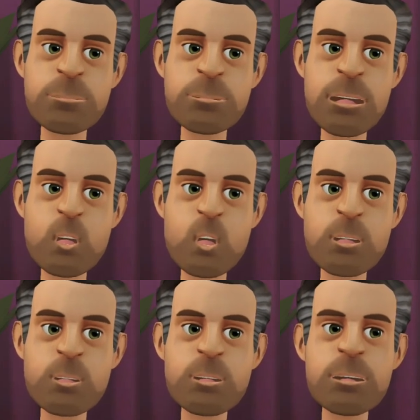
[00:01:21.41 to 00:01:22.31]
made a
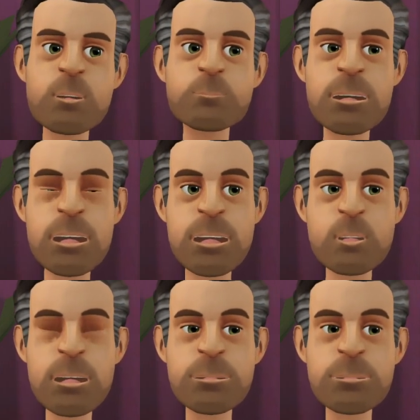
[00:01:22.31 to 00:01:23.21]
law, and
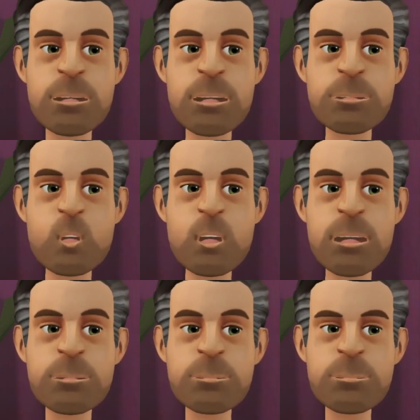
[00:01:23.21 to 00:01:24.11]
they split.